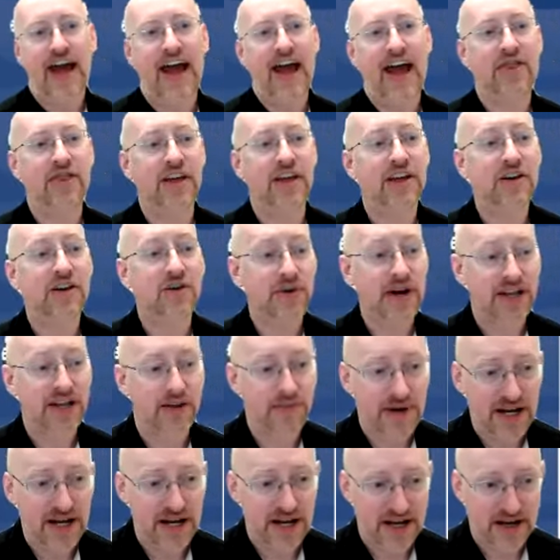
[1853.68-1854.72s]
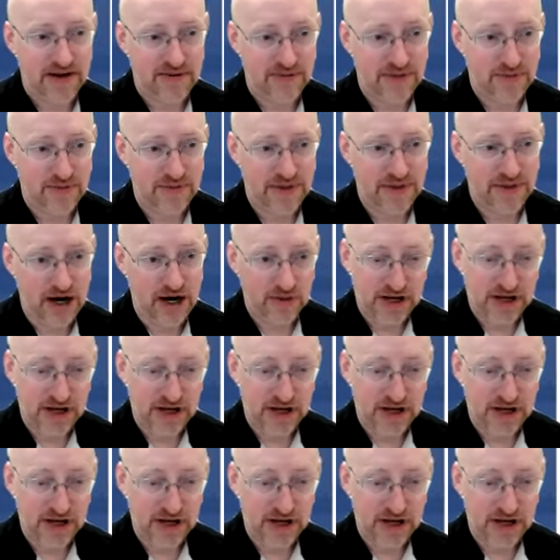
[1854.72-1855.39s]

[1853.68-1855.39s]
and then create the PDF from there,